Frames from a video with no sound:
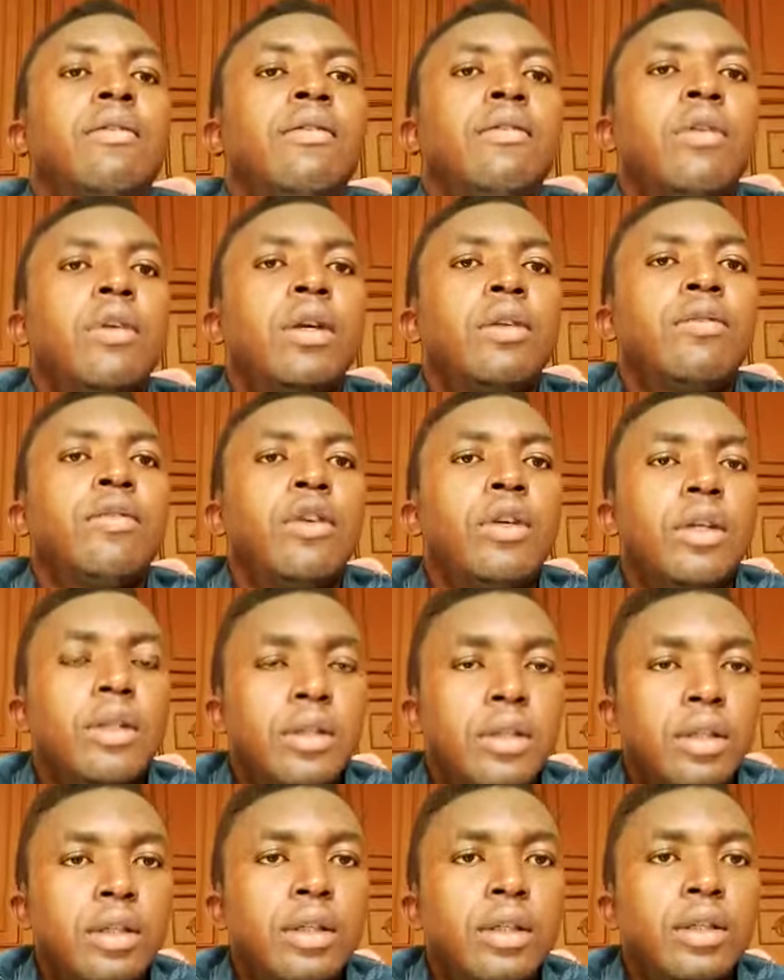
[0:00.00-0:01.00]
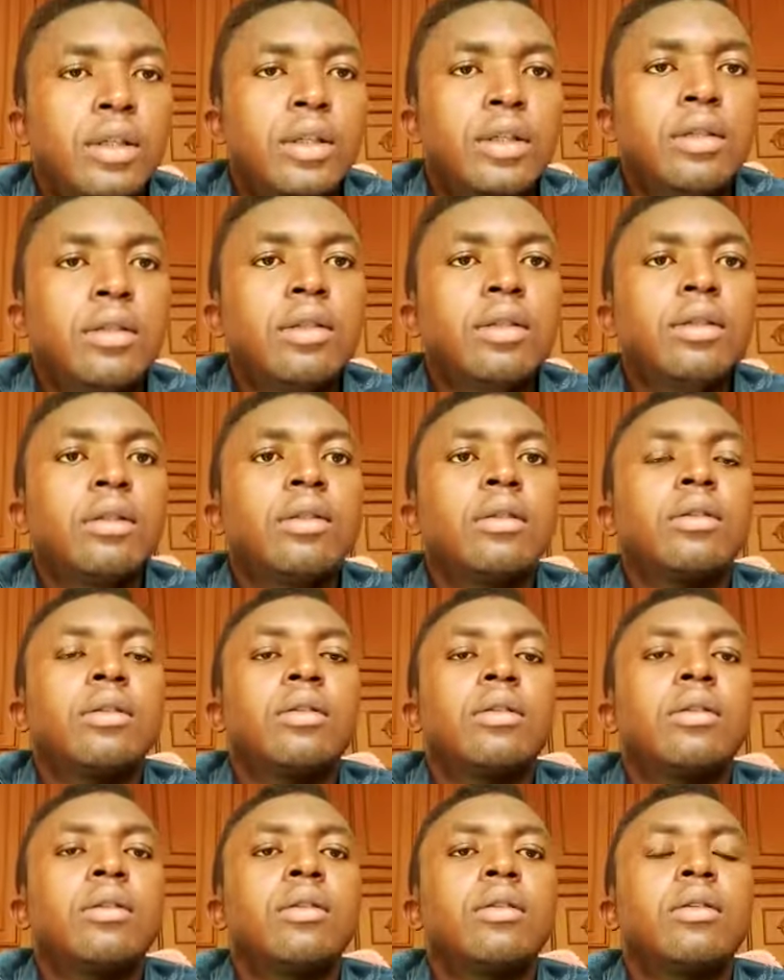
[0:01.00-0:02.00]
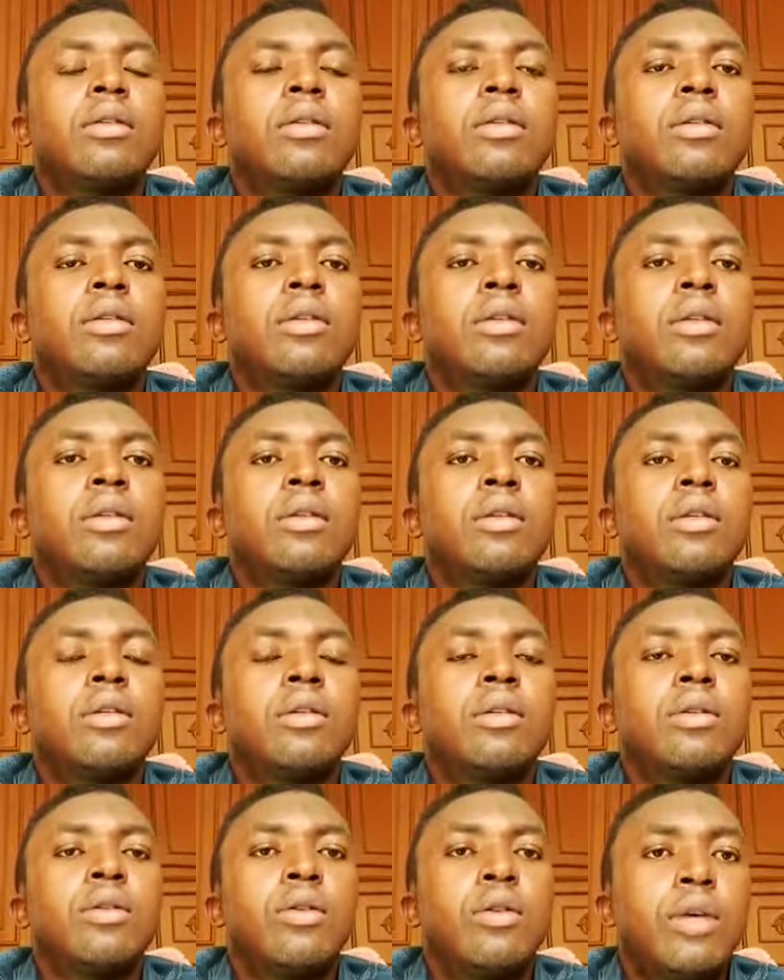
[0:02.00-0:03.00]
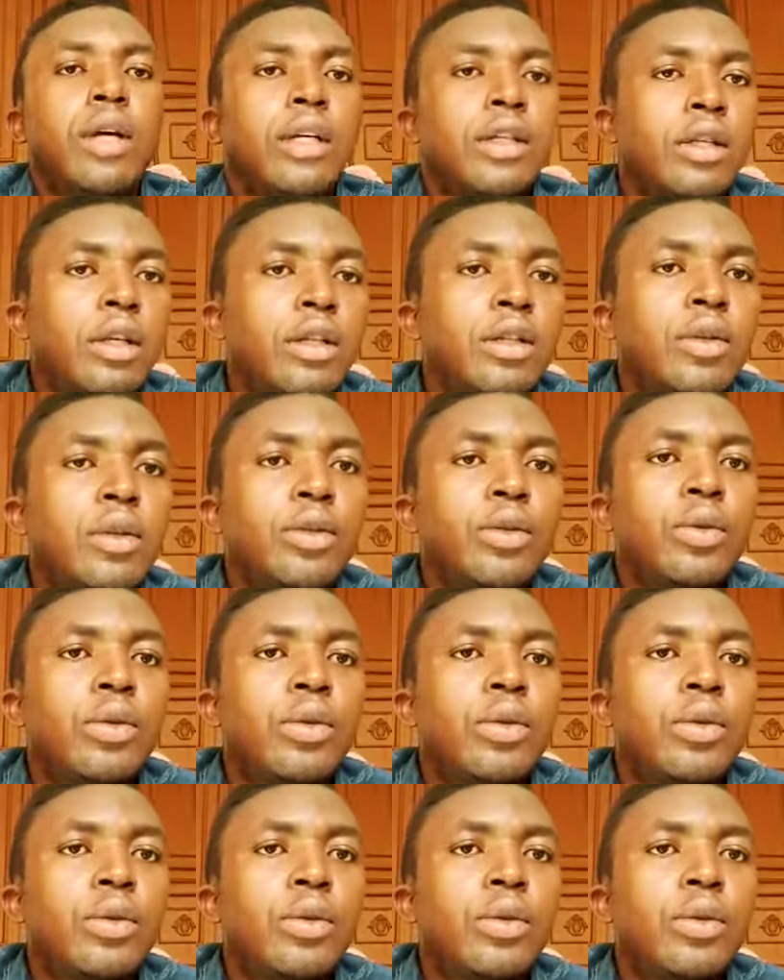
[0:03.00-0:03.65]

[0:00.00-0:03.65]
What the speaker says: for his citizens. Congratulations